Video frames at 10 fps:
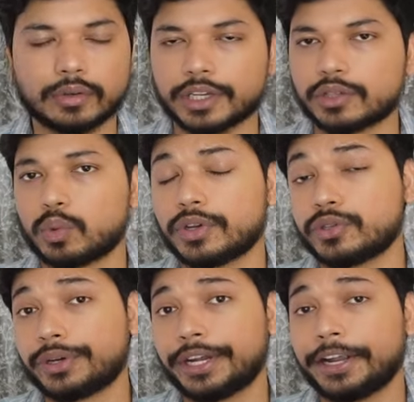Okay, so once
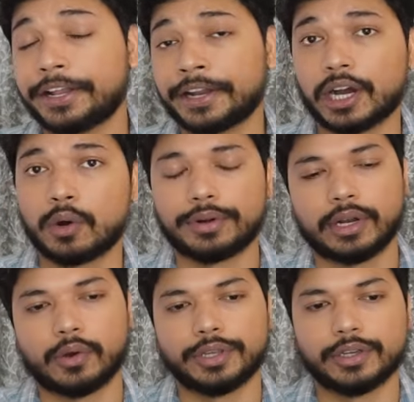you create an account,
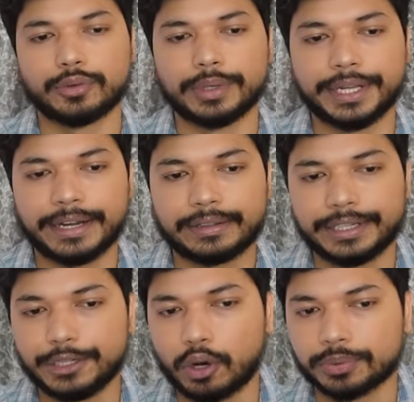now here you will get
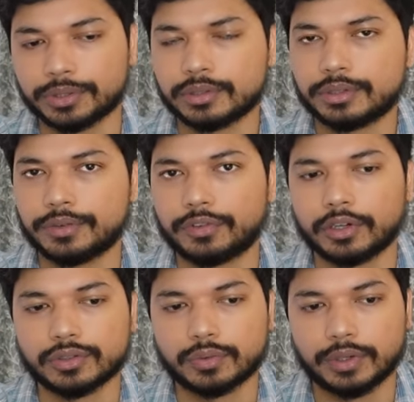three options. The
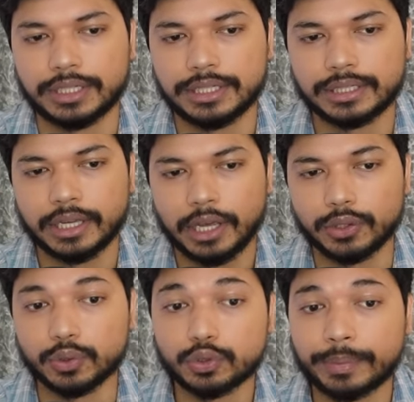first one is
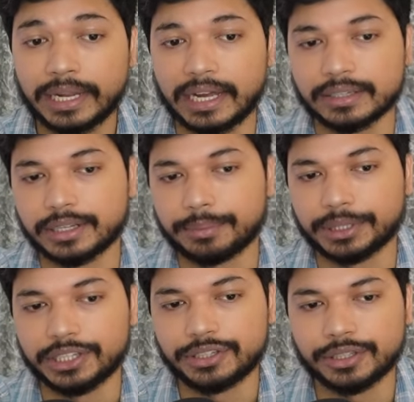use my last
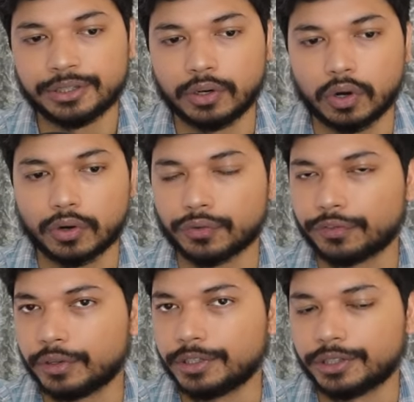application or
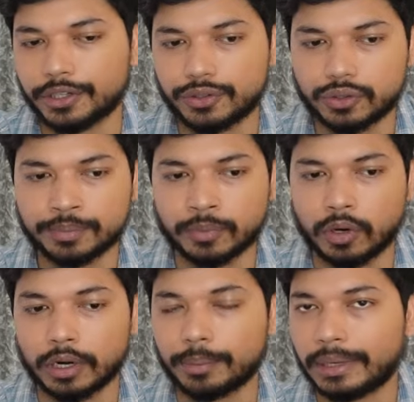autofill with resume
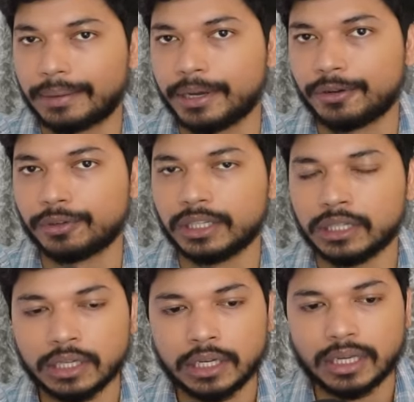or apply manually.
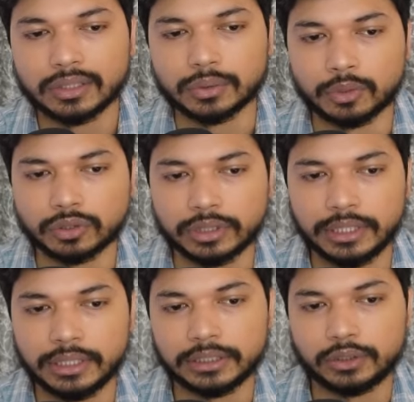So
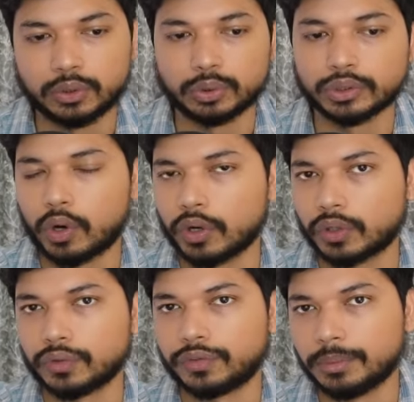mostly choose
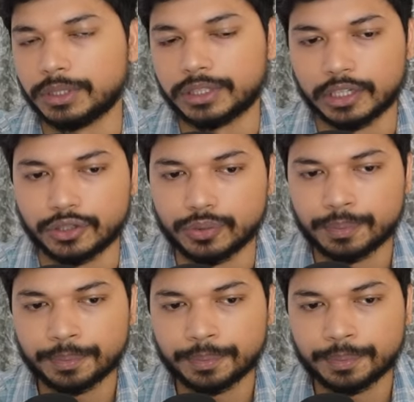autofill with resume.